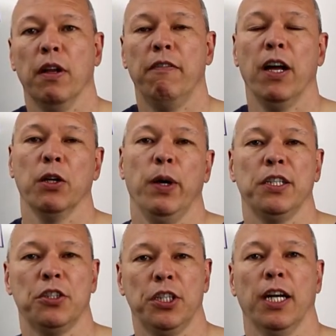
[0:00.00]

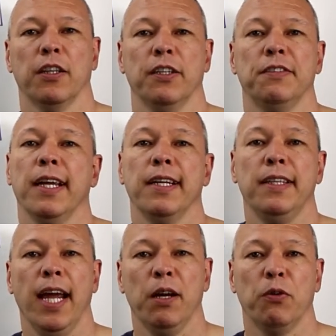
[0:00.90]
evaluation checklist they can
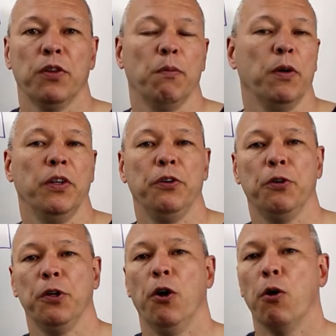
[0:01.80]
take with them when they're
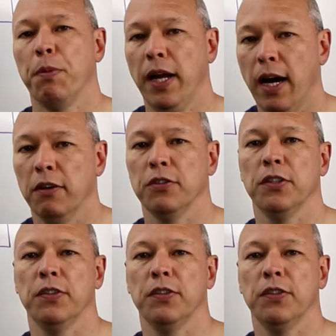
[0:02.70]
doing their open houses,